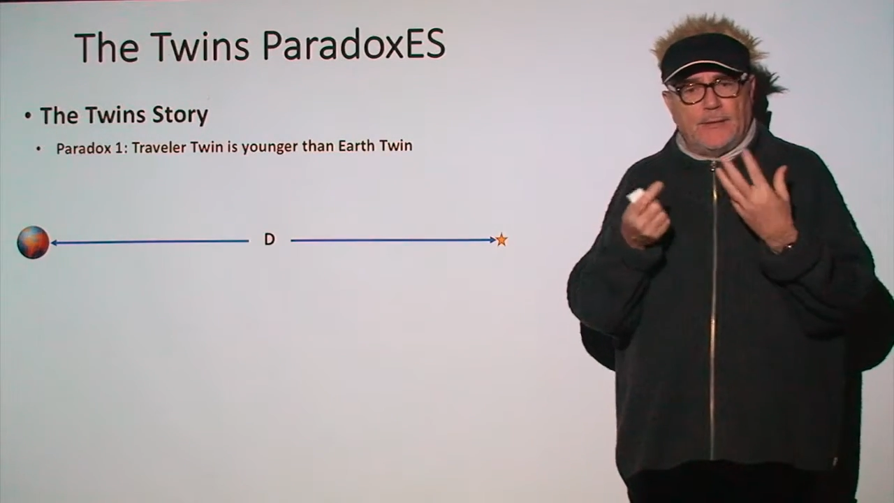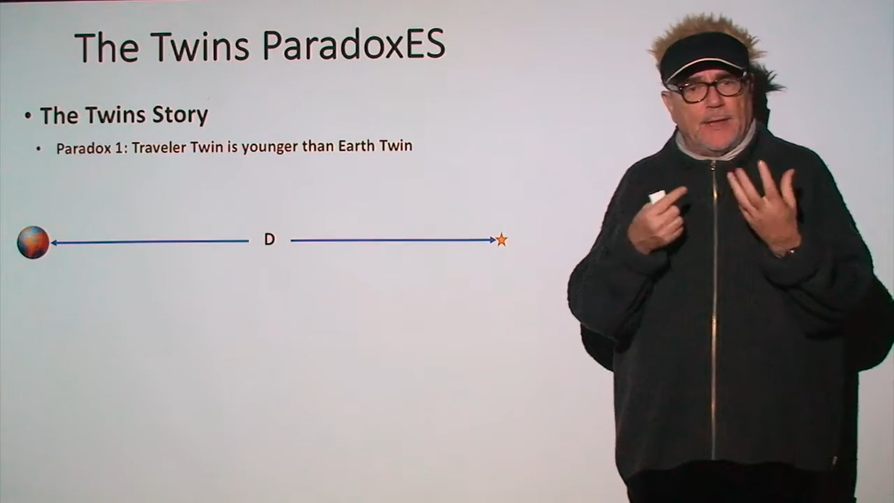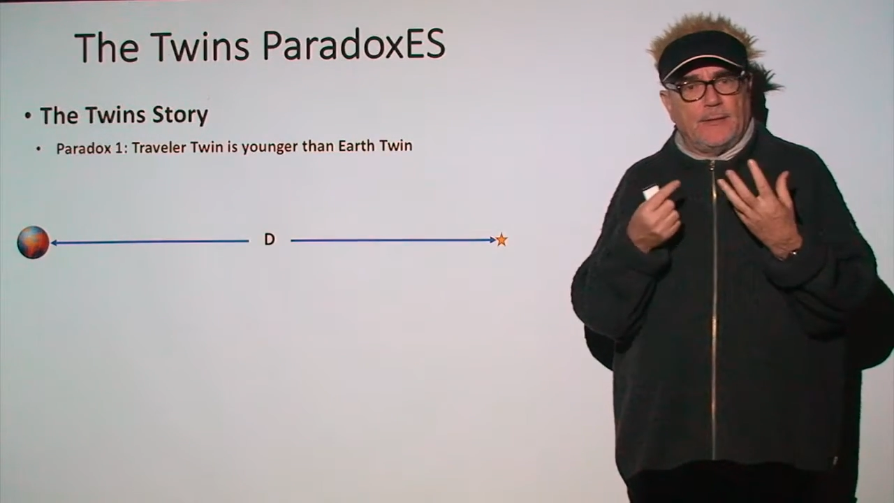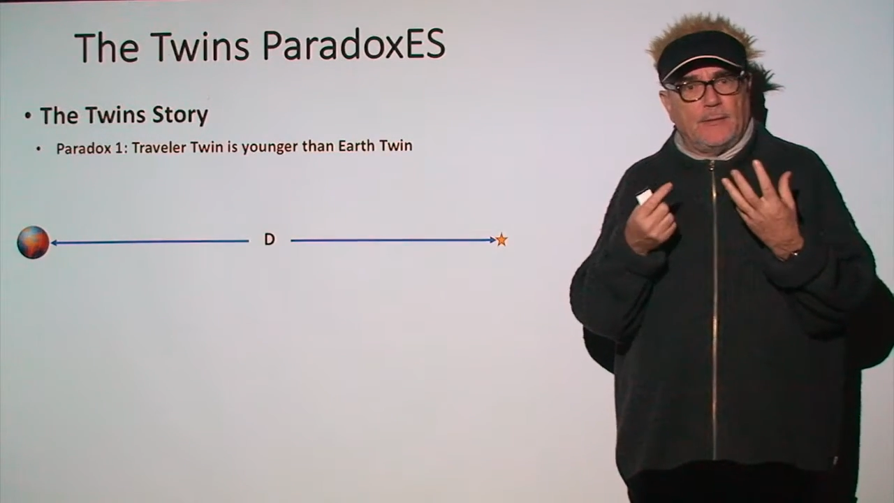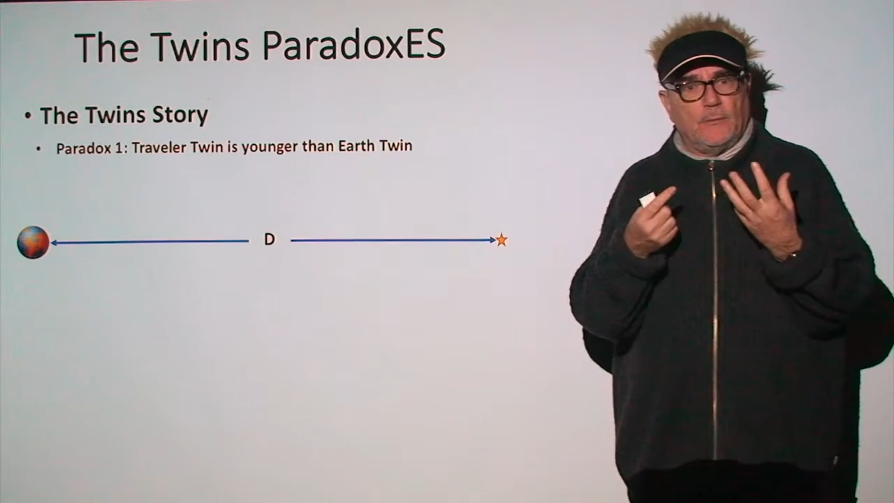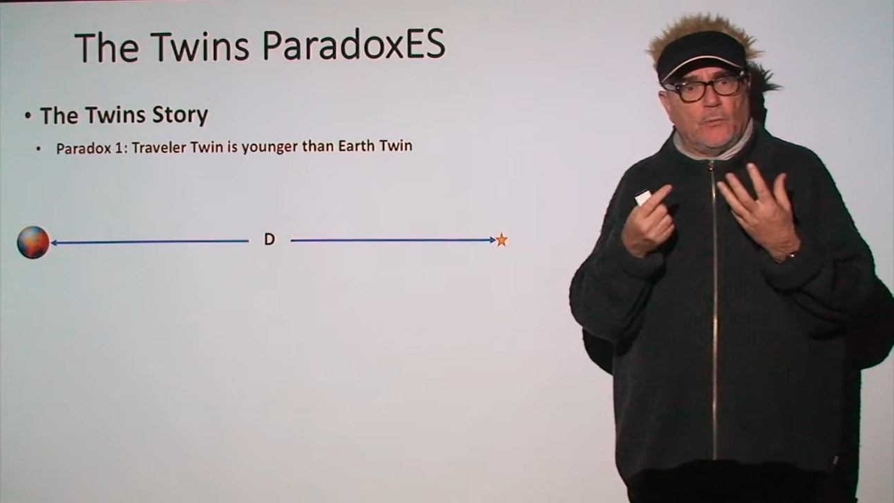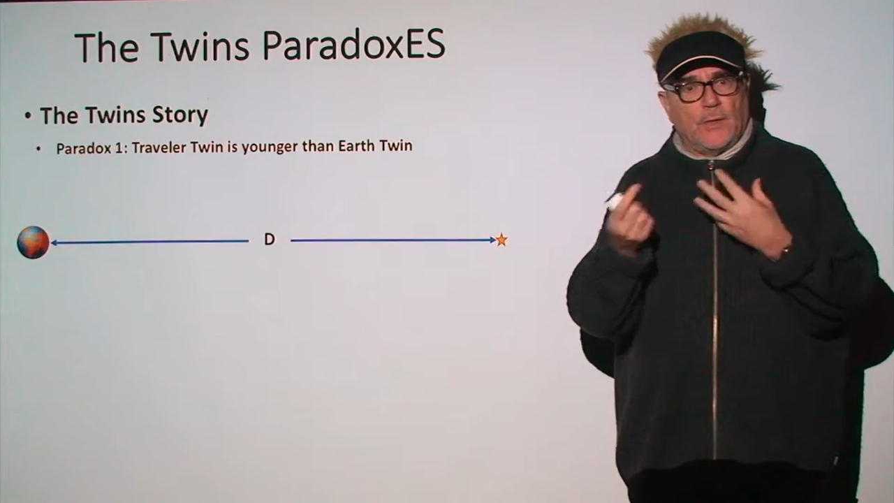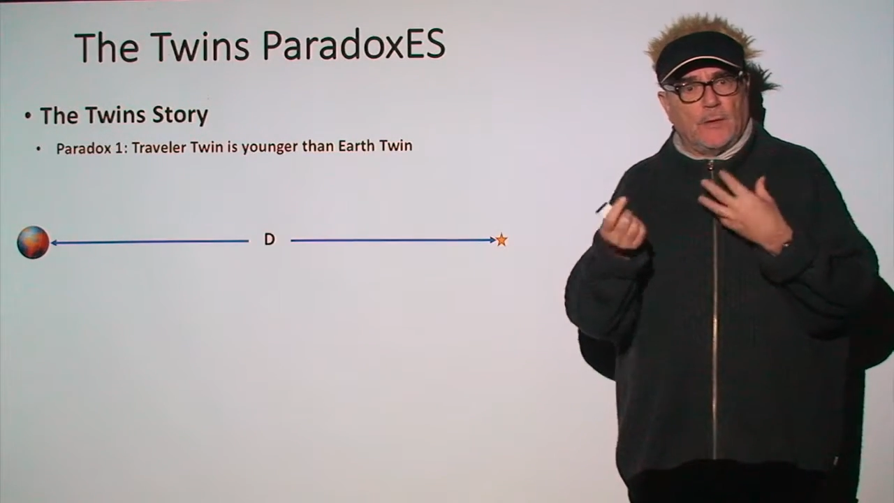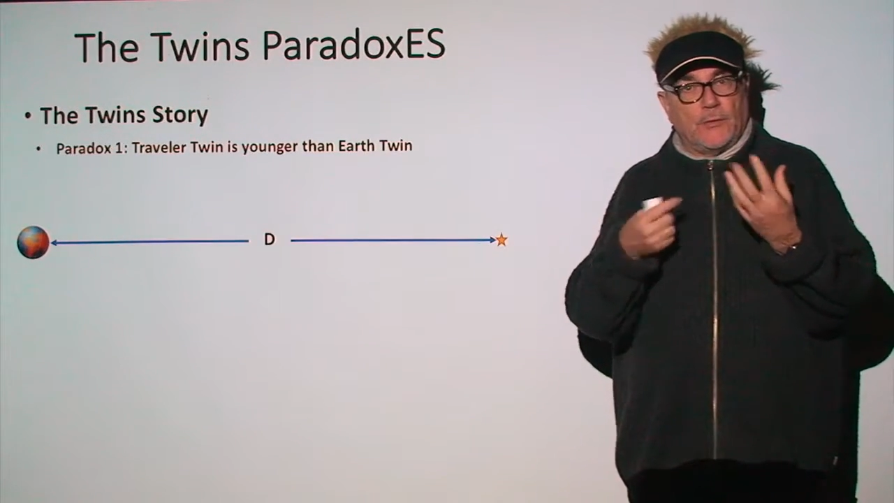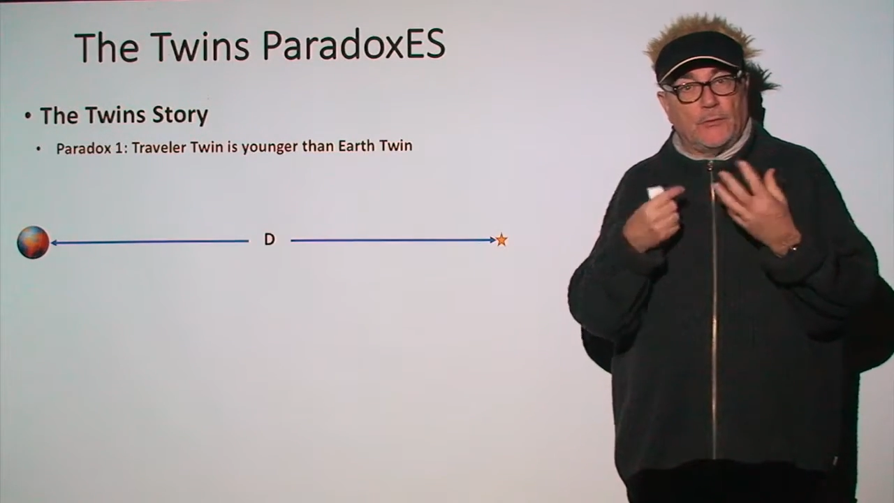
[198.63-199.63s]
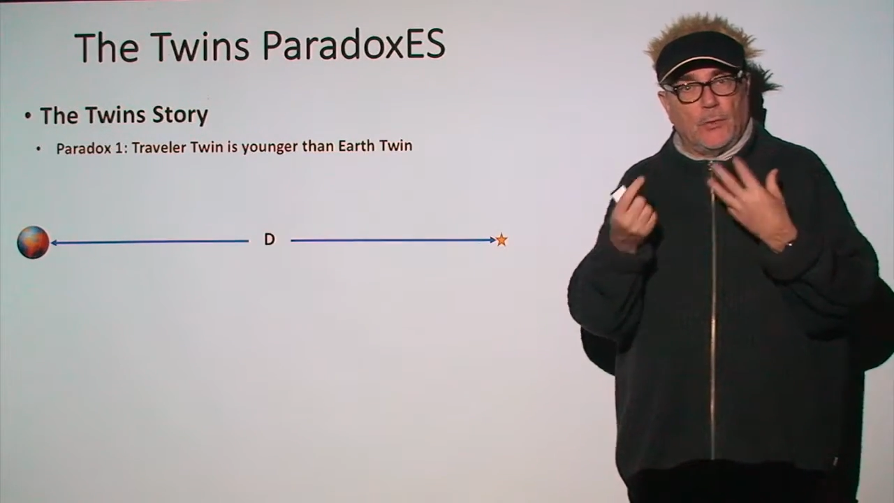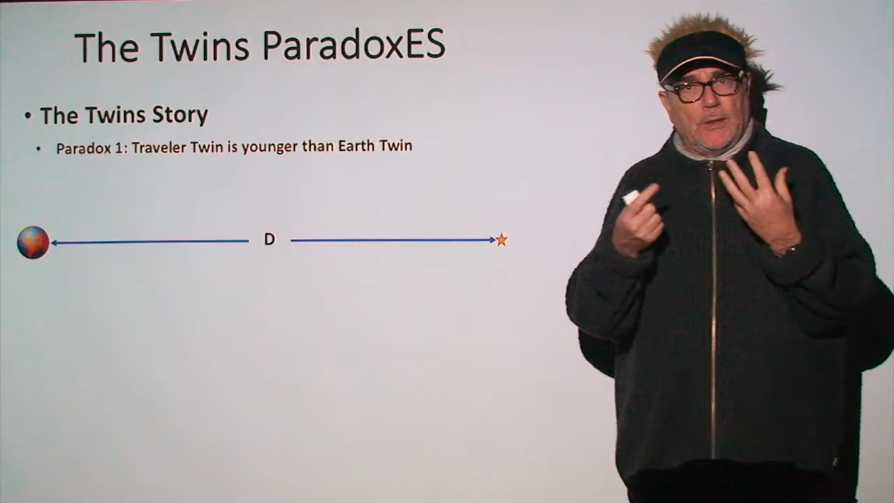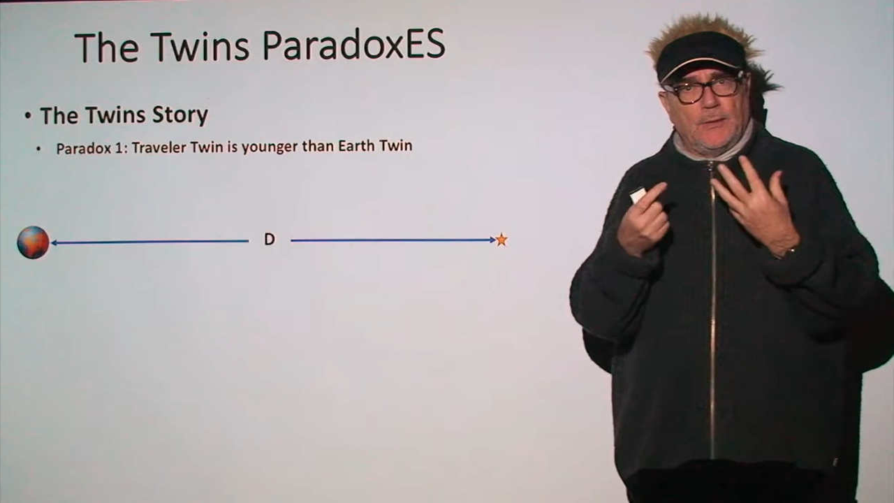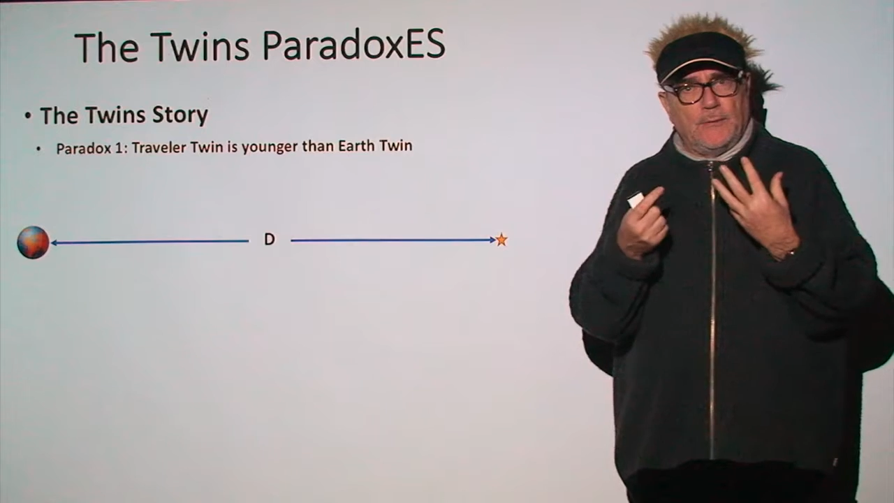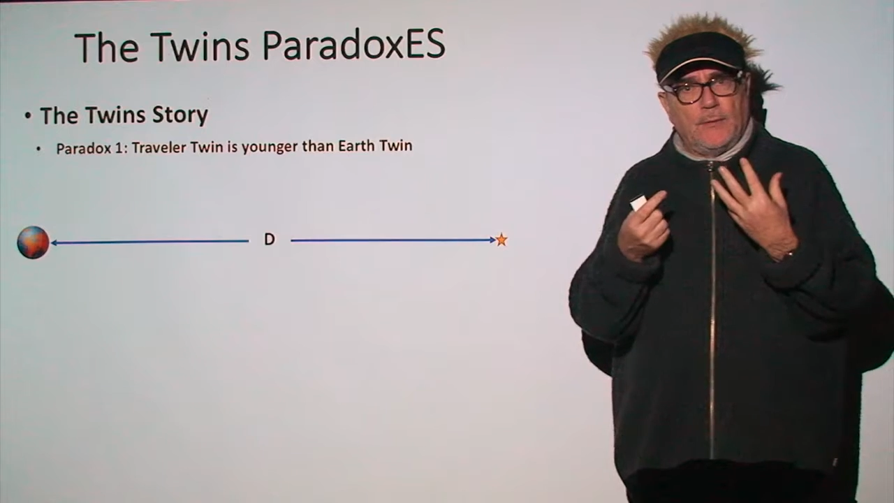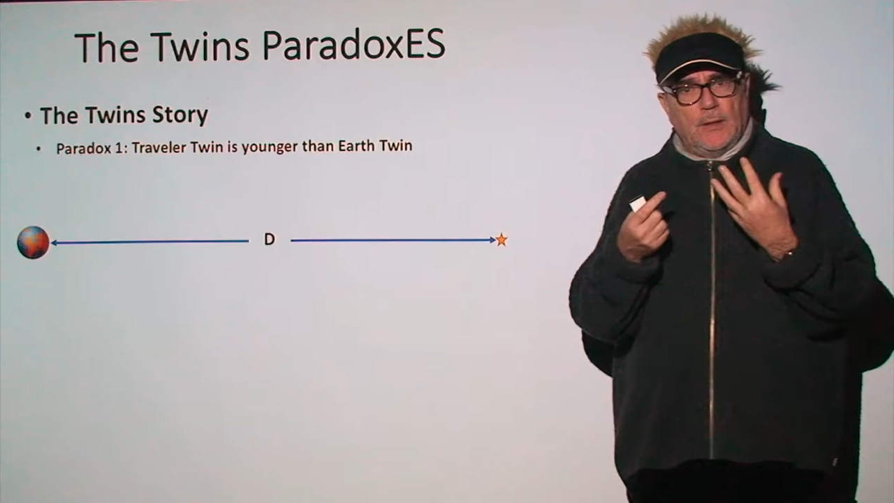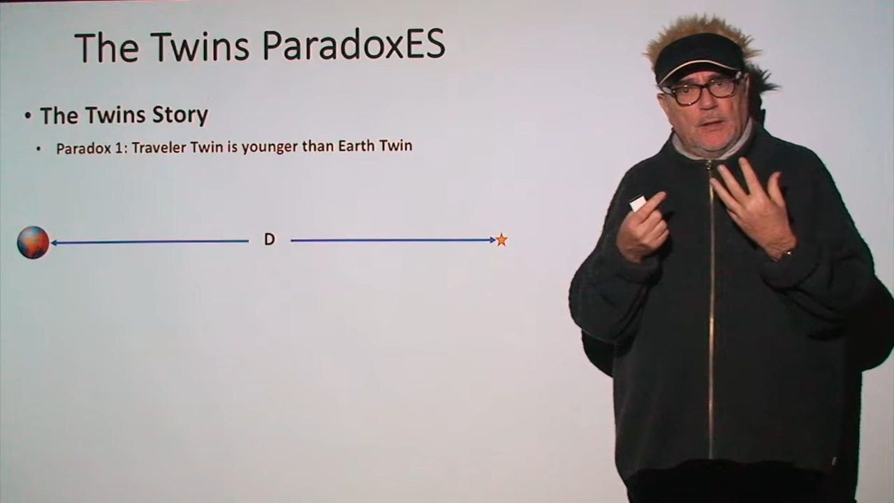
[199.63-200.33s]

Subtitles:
that one of the twins